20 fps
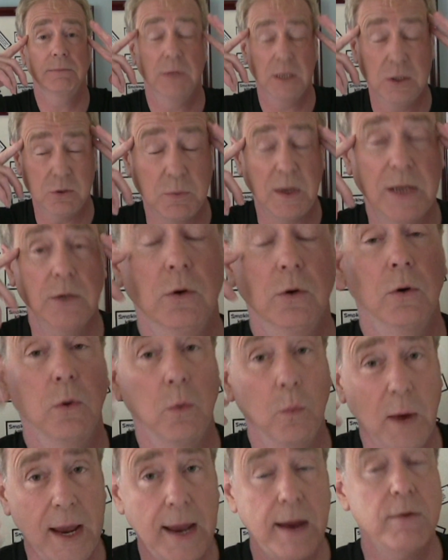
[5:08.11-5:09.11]
This way you're
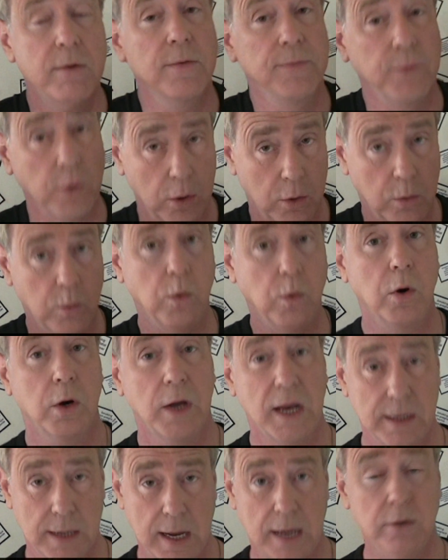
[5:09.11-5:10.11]
aware of all the
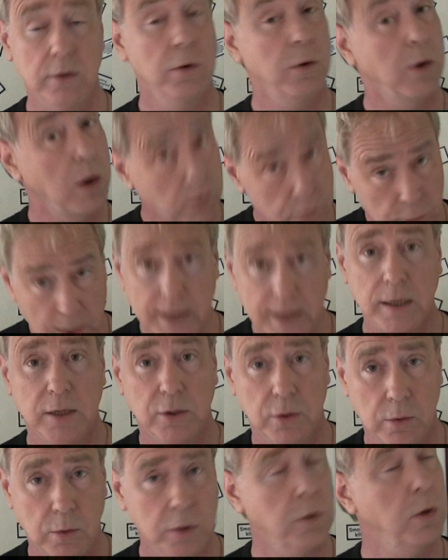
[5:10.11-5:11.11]
walking that you're already
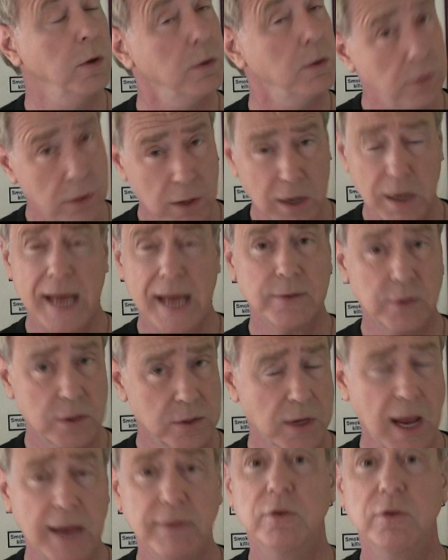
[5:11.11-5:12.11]
doing, all the
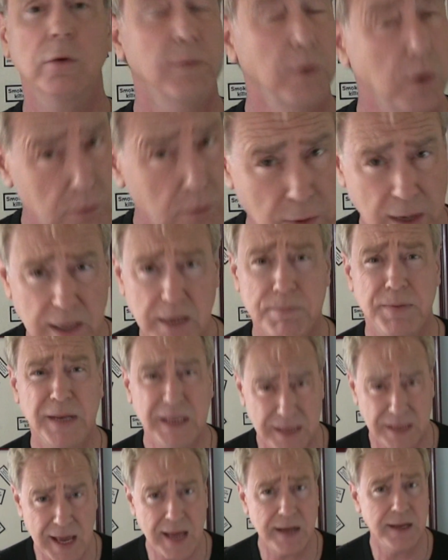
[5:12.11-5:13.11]
exercise you've already
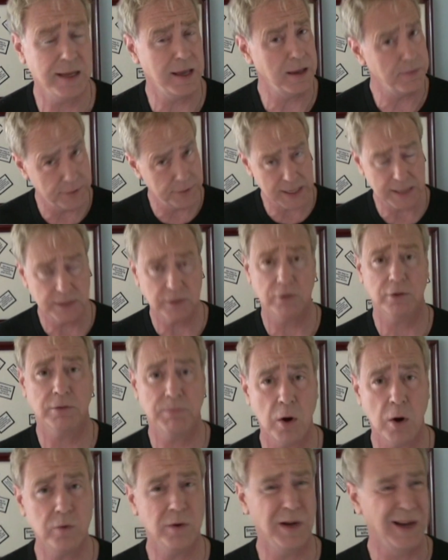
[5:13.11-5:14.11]
been getting, even as a
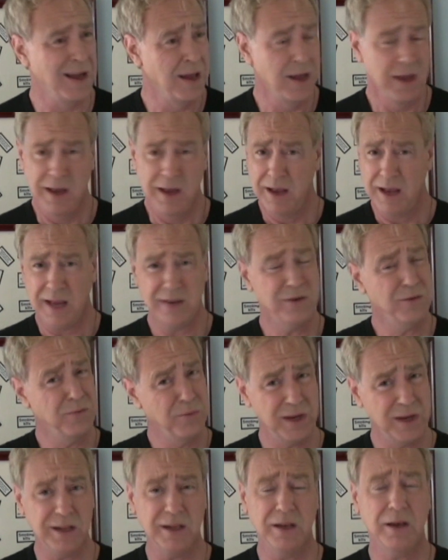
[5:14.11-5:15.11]
smoker. And you
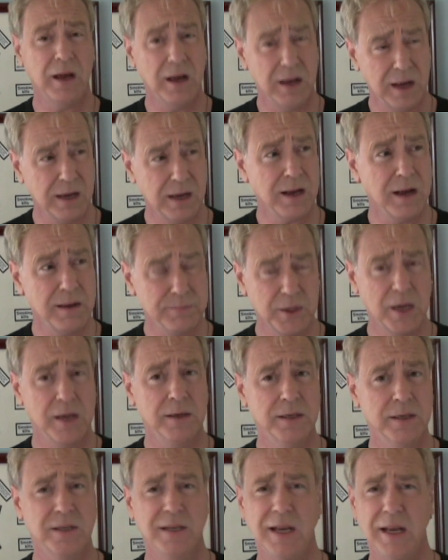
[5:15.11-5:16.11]
really uh, come to
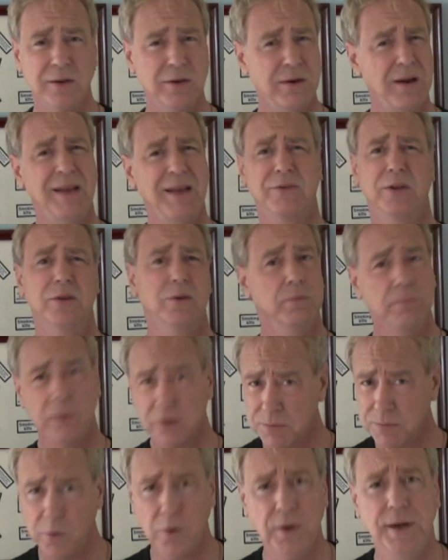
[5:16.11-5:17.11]
understand you don't have to do
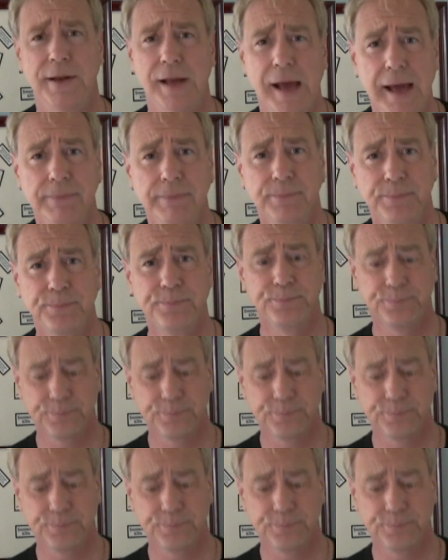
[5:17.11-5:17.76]
much more than that.